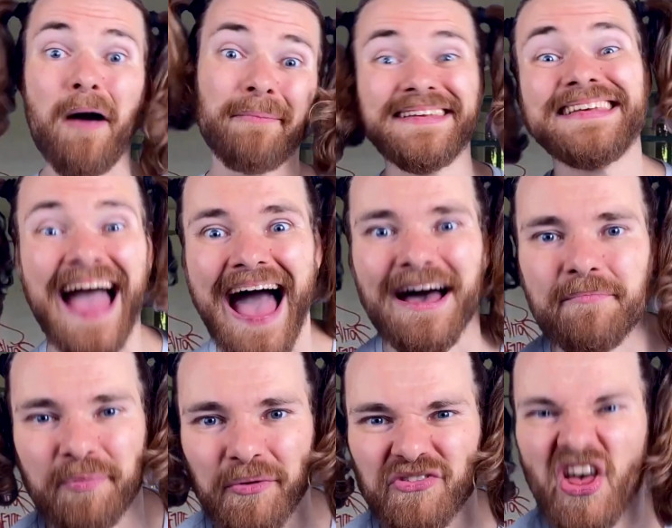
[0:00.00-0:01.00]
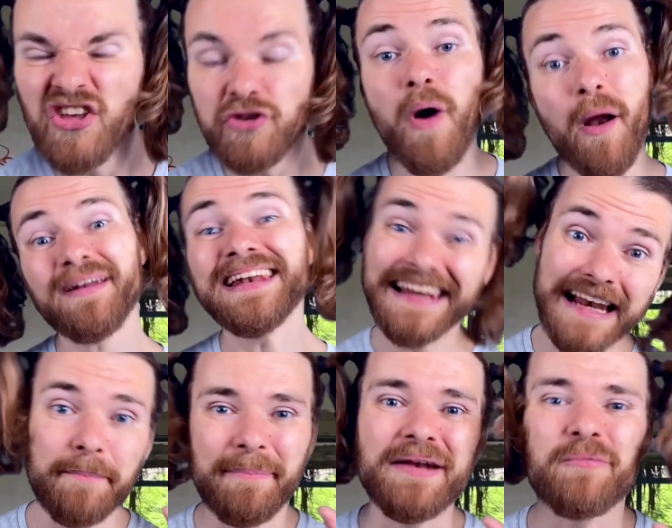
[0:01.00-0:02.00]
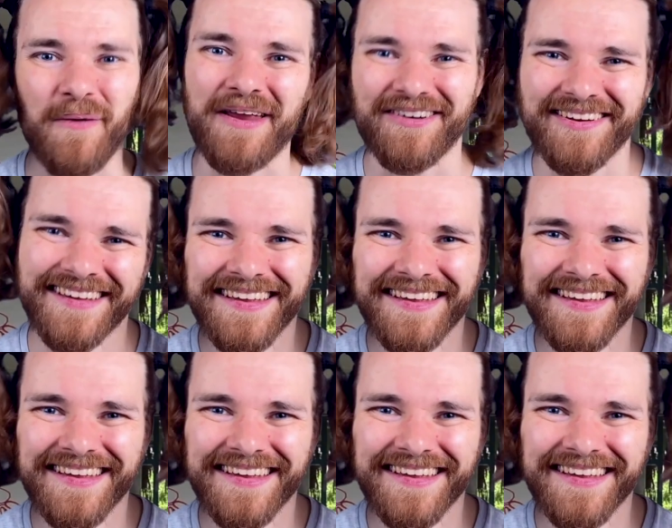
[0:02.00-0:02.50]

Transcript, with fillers: Yeah, Bruce, you are a little bit weird.